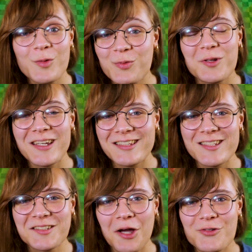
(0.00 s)
I'd be playing
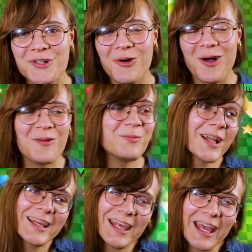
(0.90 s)
these couch co-op,
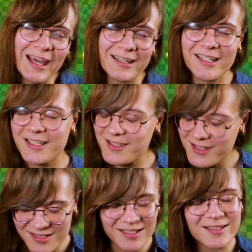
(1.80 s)
but I can't, and
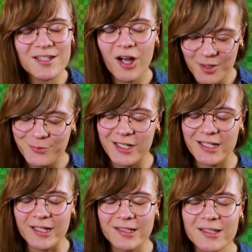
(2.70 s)
it's it's
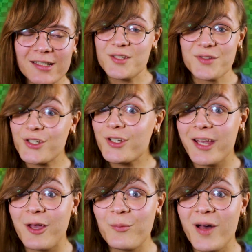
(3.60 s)
heartbreaking. So it's a good
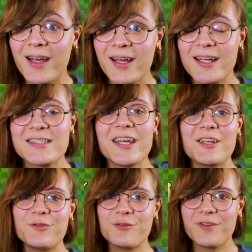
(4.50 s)
game. I, I
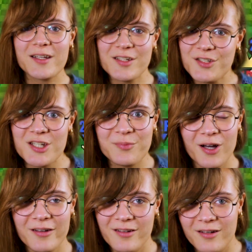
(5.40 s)
say if you find it cheap
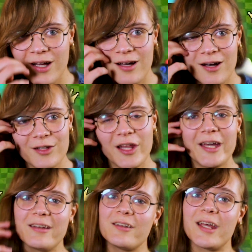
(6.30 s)
on uh,
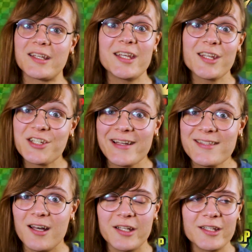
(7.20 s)
online, like take a
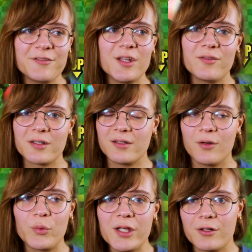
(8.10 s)
chance on it if you have a,
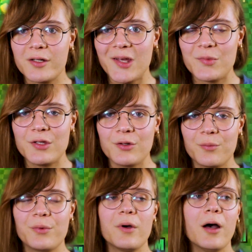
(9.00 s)
a Wii or a
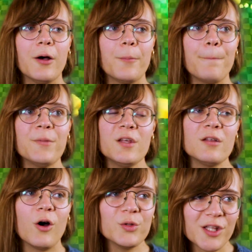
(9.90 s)
GameCube. Um,
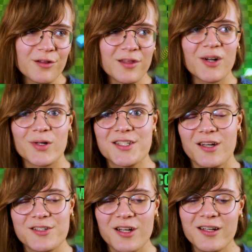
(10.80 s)
only other thing I want to
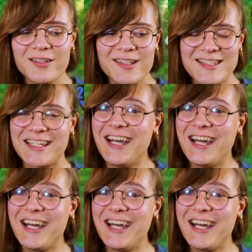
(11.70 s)
touch on is the